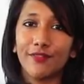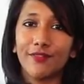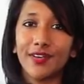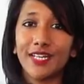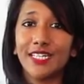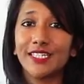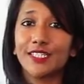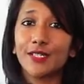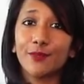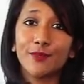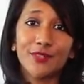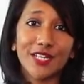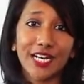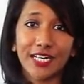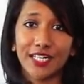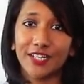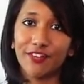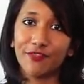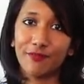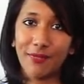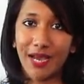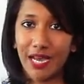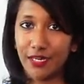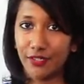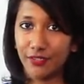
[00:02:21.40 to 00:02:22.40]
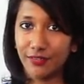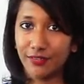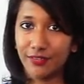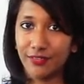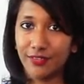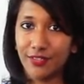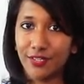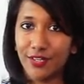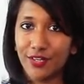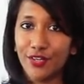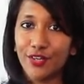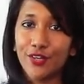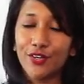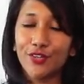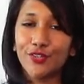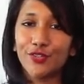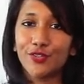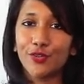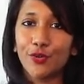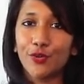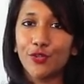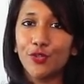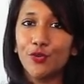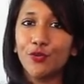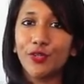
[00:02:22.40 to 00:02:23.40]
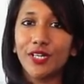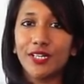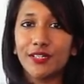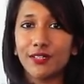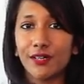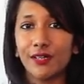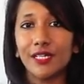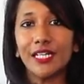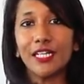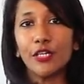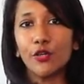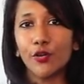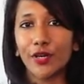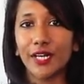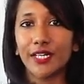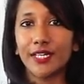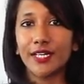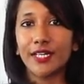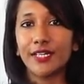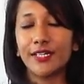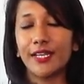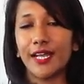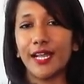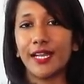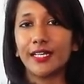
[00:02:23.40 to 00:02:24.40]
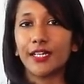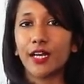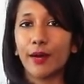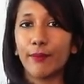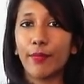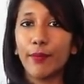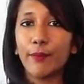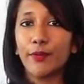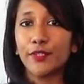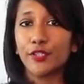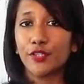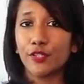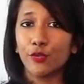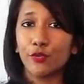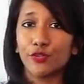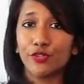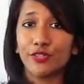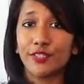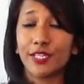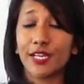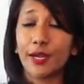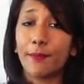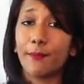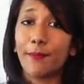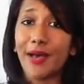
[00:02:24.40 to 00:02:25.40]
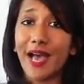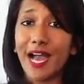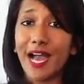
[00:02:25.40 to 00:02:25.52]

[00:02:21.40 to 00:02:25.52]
in a very subjective manner. So you can really look at it and come up with solutions that are